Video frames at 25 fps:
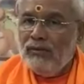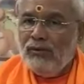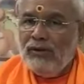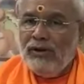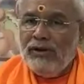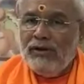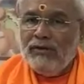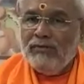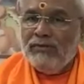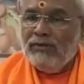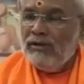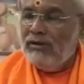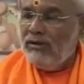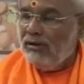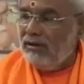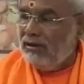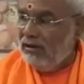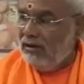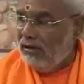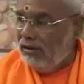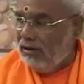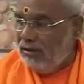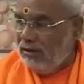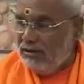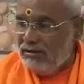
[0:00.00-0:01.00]
do it. Whether
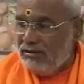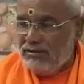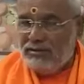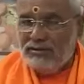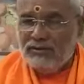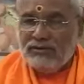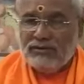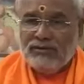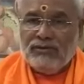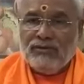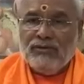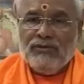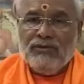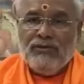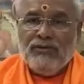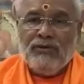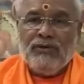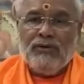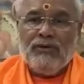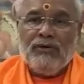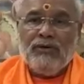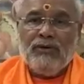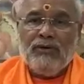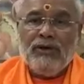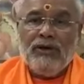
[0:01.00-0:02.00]
he does his duty
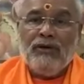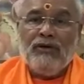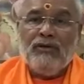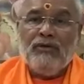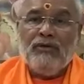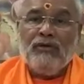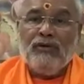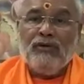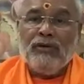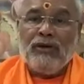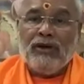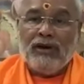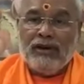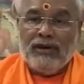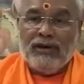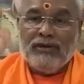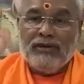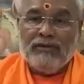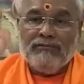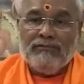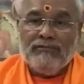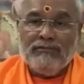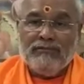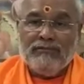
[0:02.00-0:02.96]
or not, I don't care.